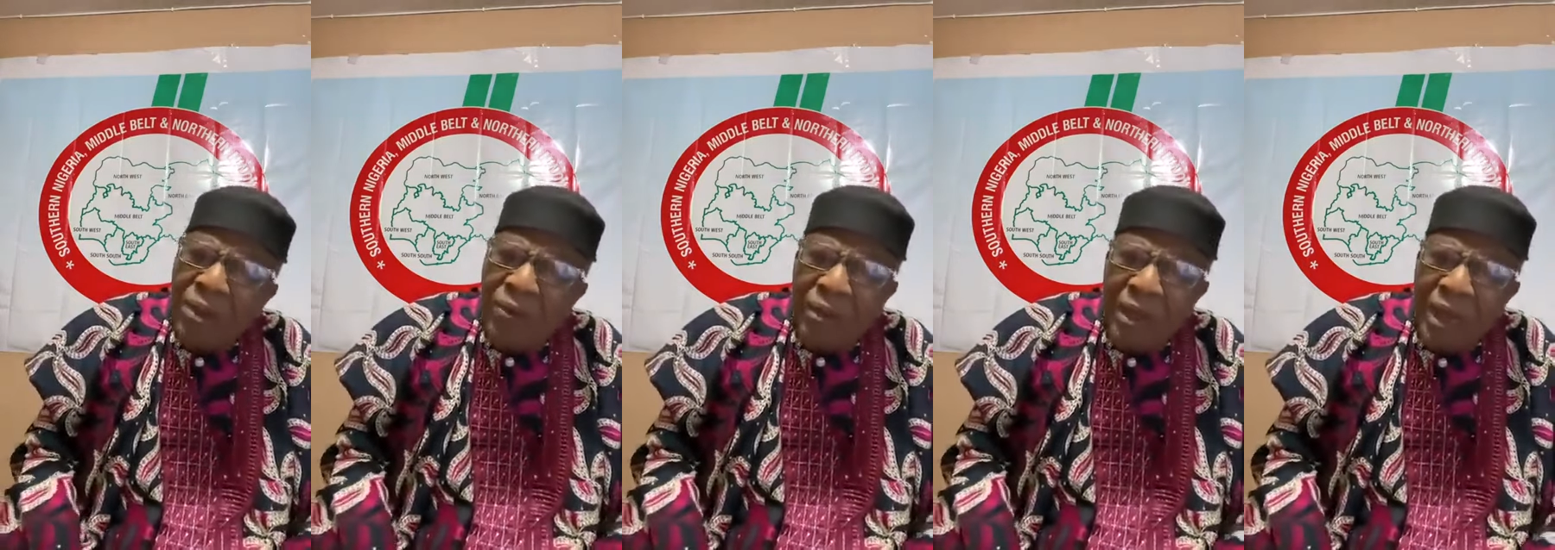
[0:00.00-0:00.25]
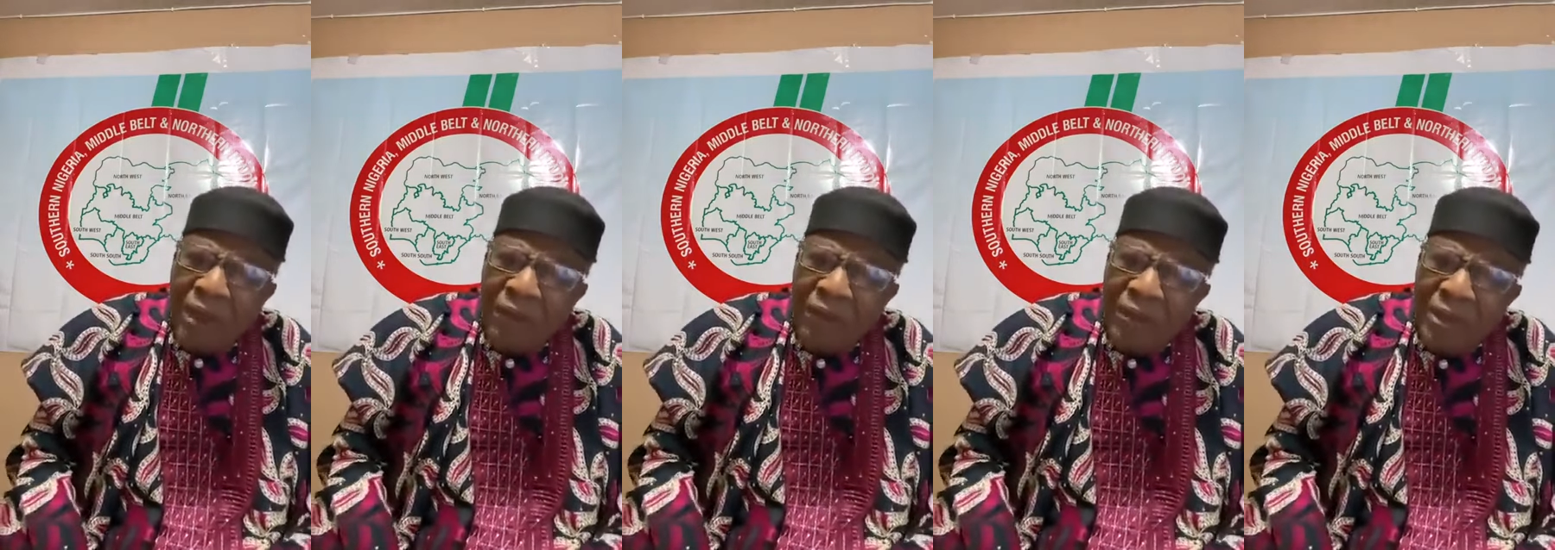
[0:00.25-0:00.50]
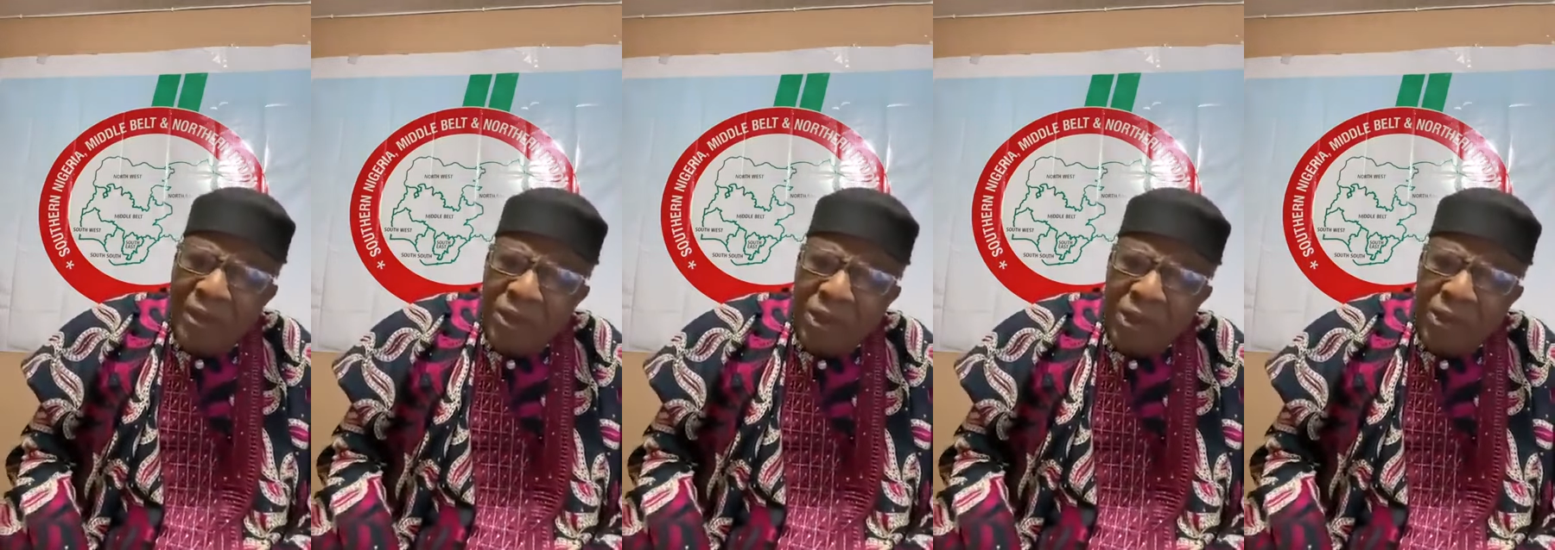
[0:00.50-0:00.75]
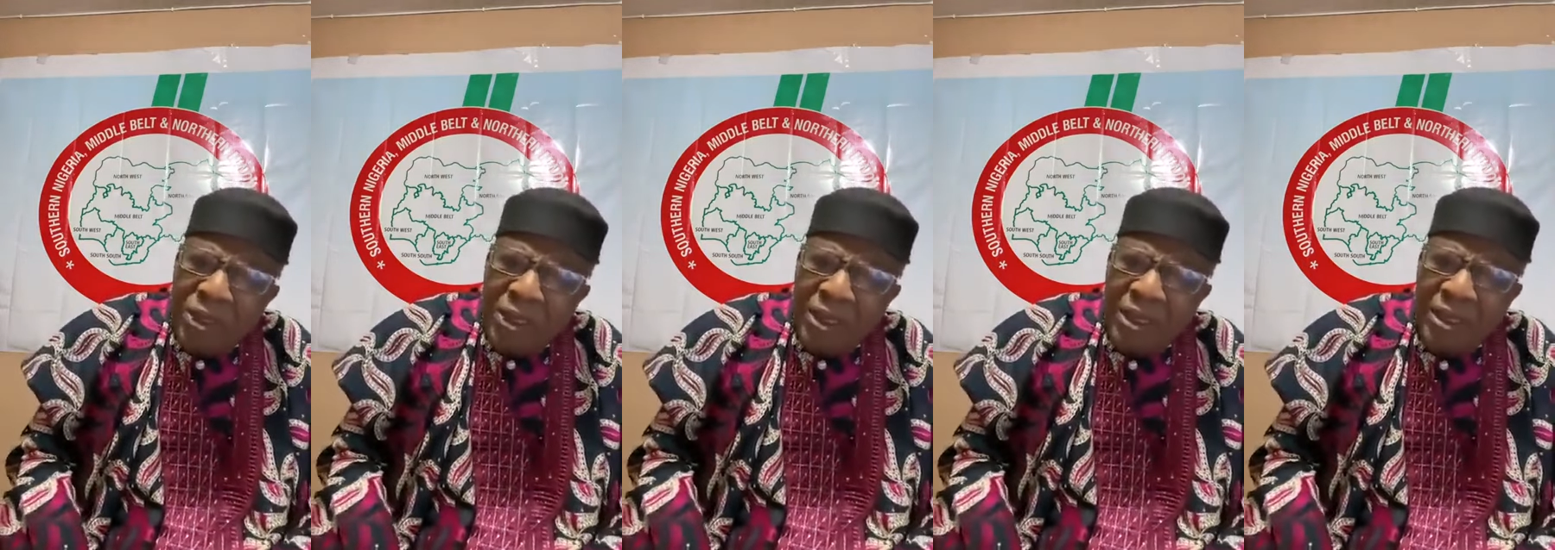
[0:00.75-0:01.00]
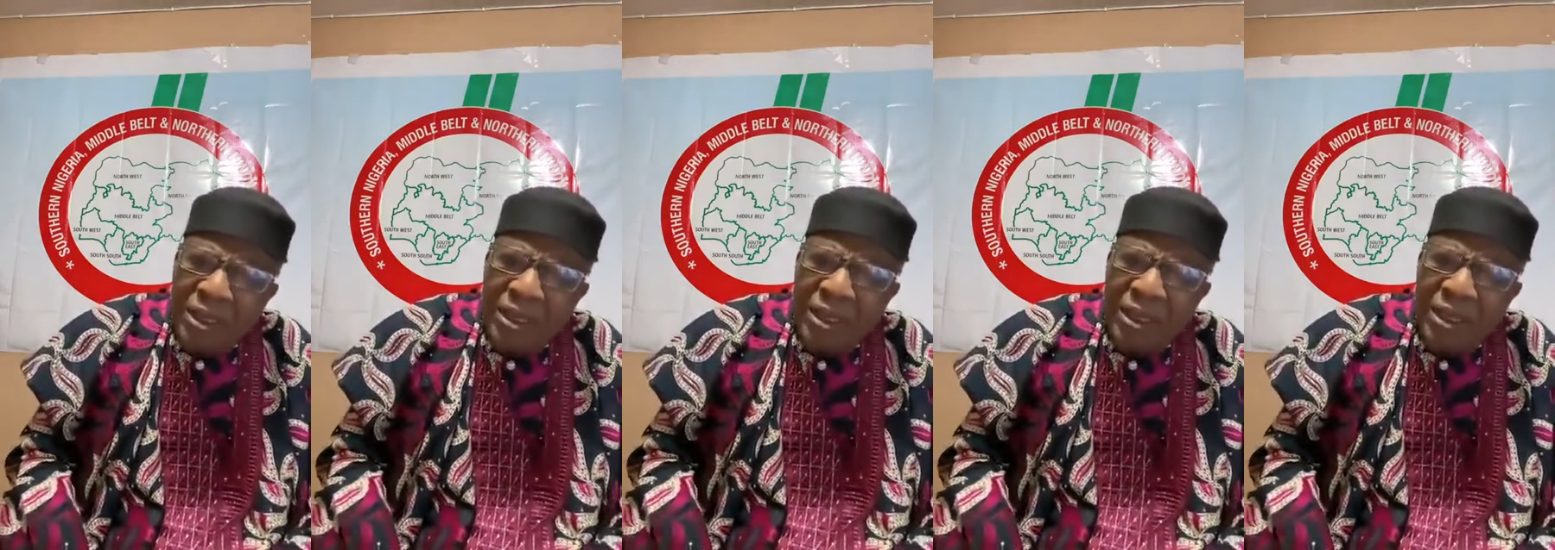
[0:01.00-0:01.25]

we have resources,